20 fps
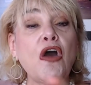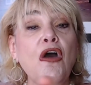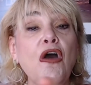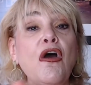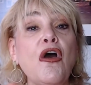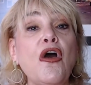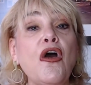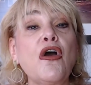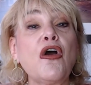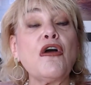
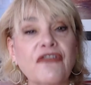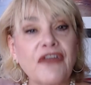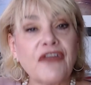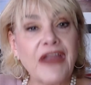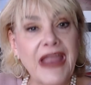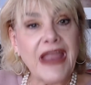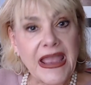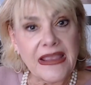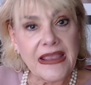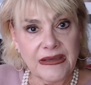over
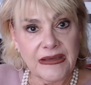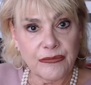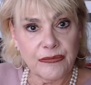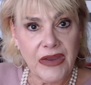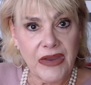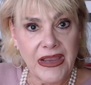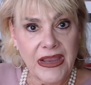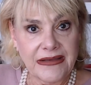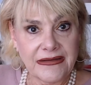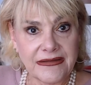asking
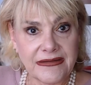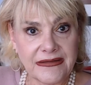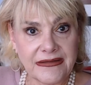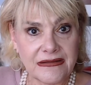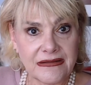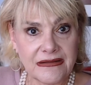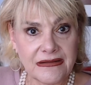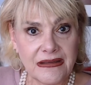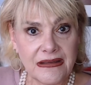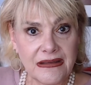price.
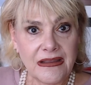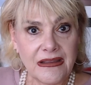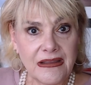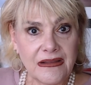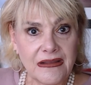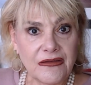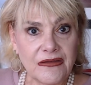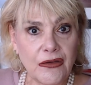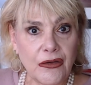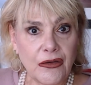
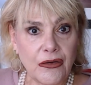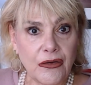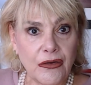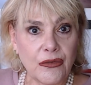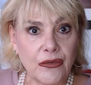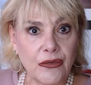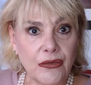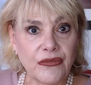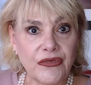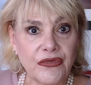
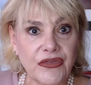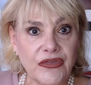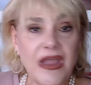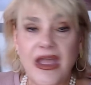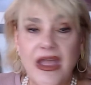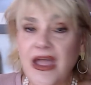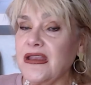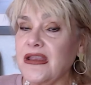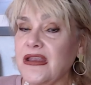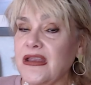So they're
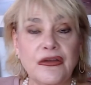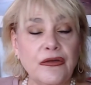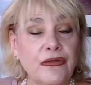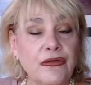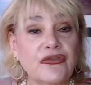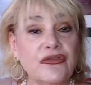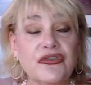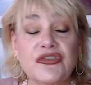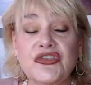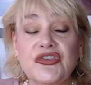not,
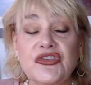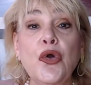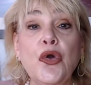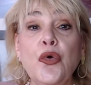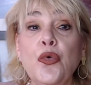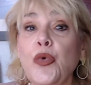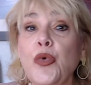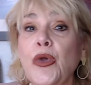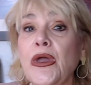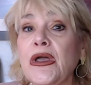there's no
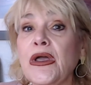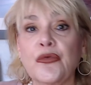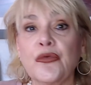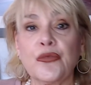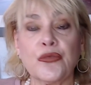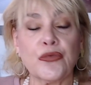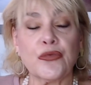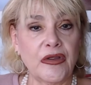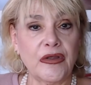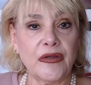wiggle
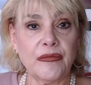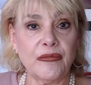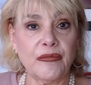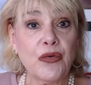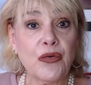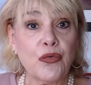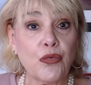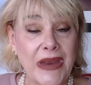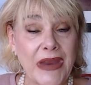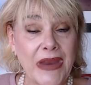room
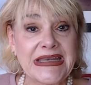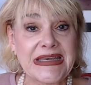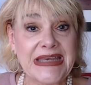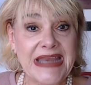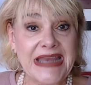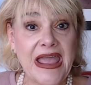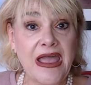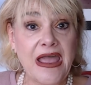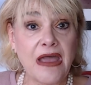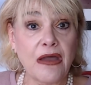right
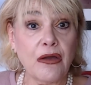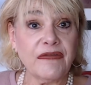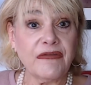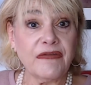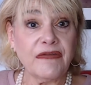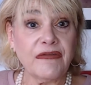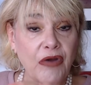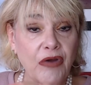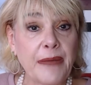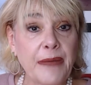now. If
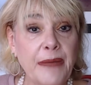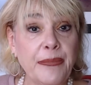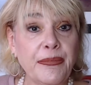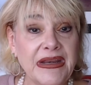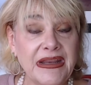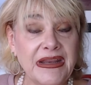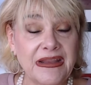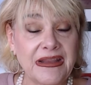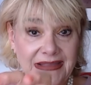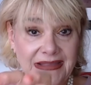a
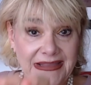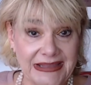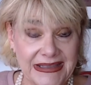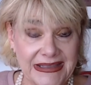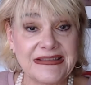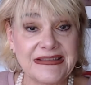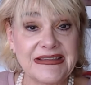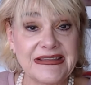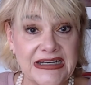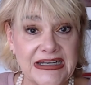property is
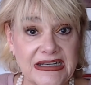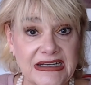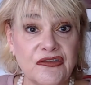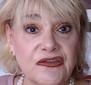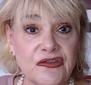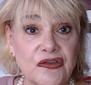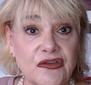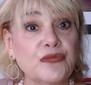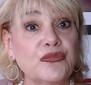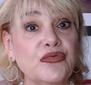listed at a
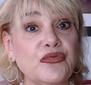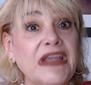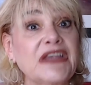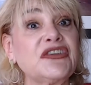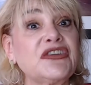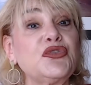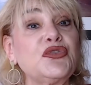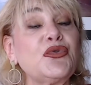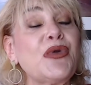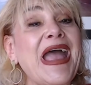certain
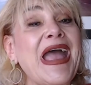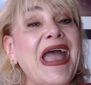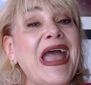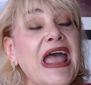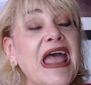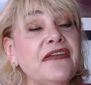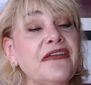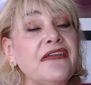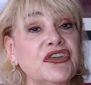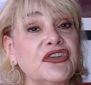price, you
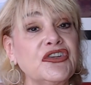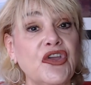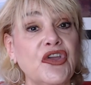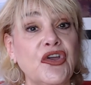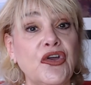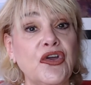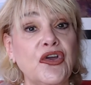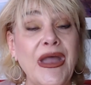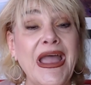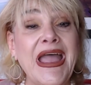have to
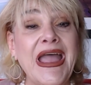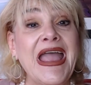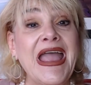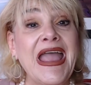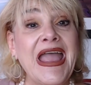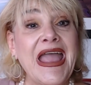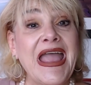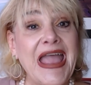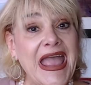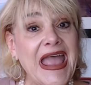go
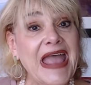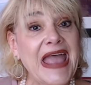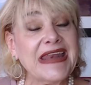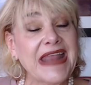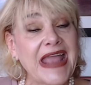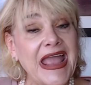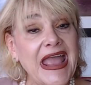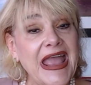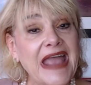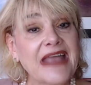at
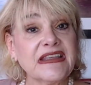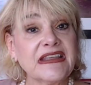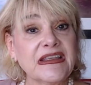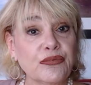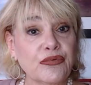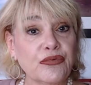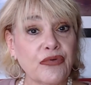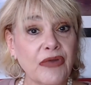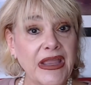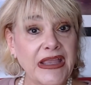
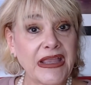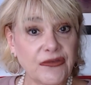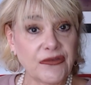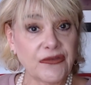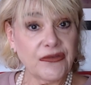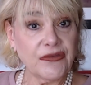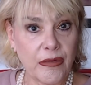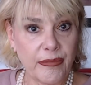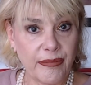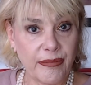asking price
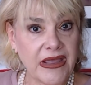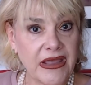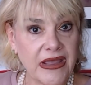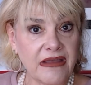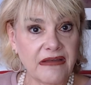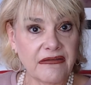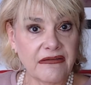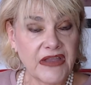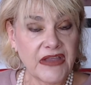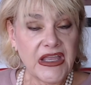or
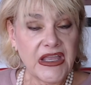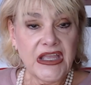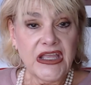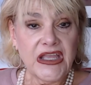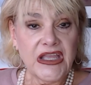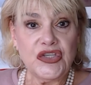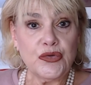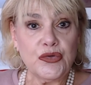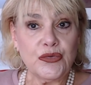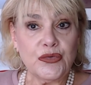above.
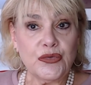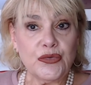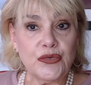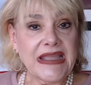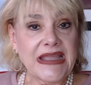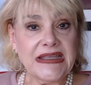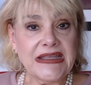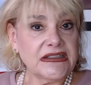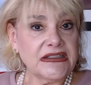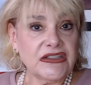You
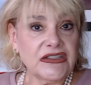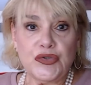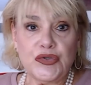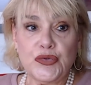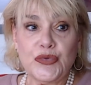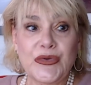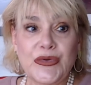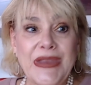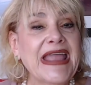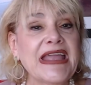
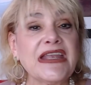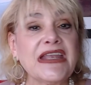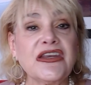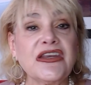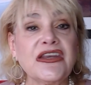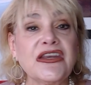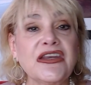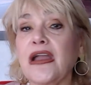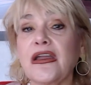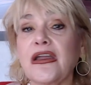
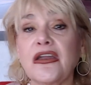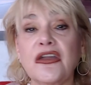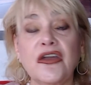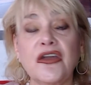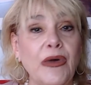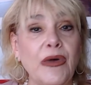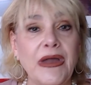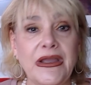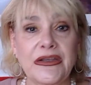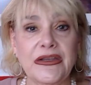cannot
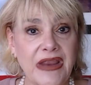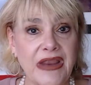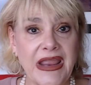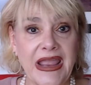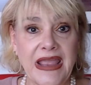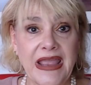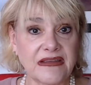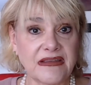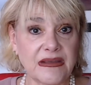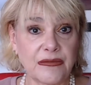go under
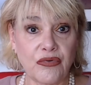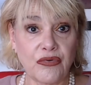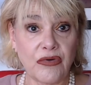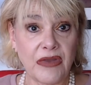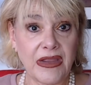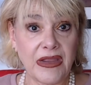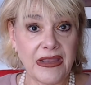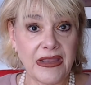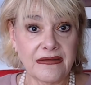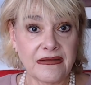asking
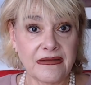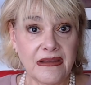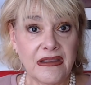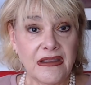price